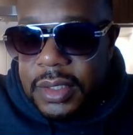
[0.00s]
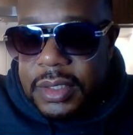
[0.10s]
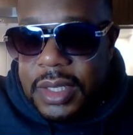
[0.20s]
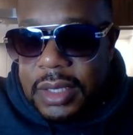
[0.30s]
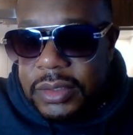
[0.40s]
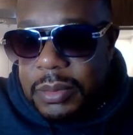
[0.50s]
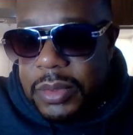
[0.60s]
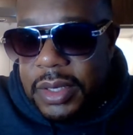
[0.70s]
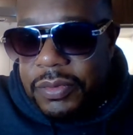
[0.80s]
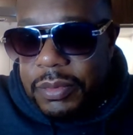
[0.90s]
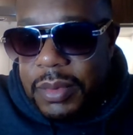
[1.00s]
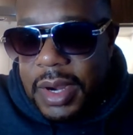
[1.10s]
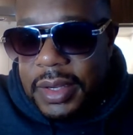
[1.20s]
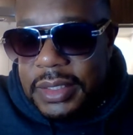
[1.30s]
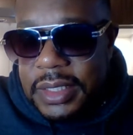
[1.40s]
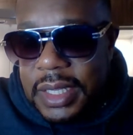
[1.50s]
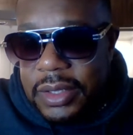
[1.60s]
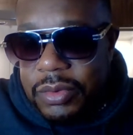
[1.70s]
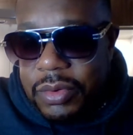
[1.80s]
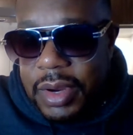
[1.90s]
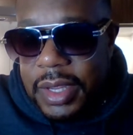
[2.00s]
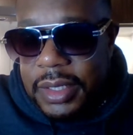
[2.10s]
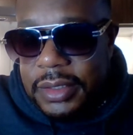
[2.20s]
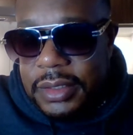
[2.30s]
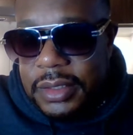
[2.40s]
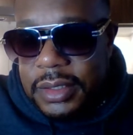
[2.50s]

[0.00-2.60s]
Taco said money for migrants and Ukraine.